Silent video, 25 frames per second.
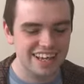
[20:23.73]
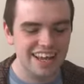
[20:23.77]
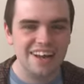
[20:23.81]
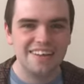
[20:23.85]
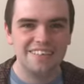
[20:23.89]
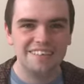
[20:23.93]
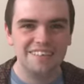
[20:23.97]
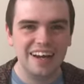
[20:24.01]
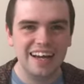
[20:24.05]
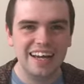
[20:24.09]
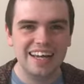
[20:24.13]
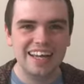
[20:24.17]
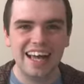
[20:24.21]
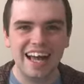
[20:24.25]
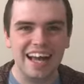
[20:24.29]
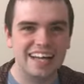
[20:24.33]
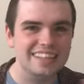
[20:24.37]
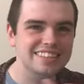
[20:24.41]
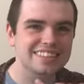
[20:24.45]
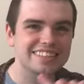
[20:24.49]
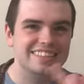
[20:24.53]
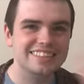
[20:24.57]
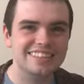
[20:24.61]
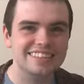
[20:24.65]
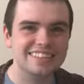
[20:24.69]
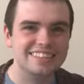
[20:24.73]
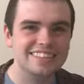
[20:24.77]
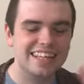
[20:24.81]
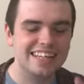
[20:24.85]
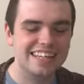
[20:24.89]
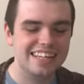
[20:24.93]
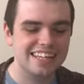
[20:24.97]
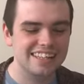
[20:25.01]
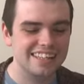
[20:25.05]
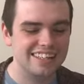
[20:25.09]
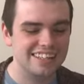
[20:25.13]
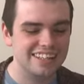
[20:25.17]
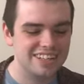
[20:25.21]
Right, answers
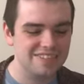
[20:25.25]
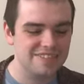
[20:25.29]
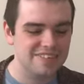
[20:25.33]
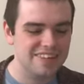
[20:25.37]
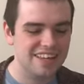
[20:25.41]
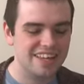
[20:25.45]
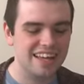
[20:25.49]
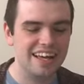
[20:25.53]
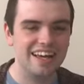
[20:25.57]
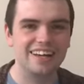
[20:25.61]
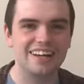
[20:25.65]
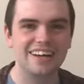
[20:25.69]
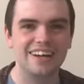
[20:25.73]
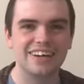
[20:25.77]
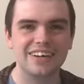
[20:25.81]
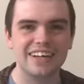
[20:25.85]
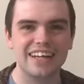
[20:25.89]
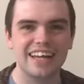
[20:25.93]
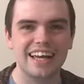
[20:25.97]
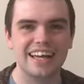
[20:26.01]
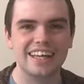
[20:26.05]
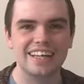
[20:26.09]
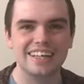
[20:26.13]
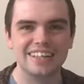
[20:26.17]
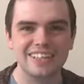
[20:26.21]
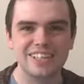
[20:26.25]
here, they're going to be there. Okay.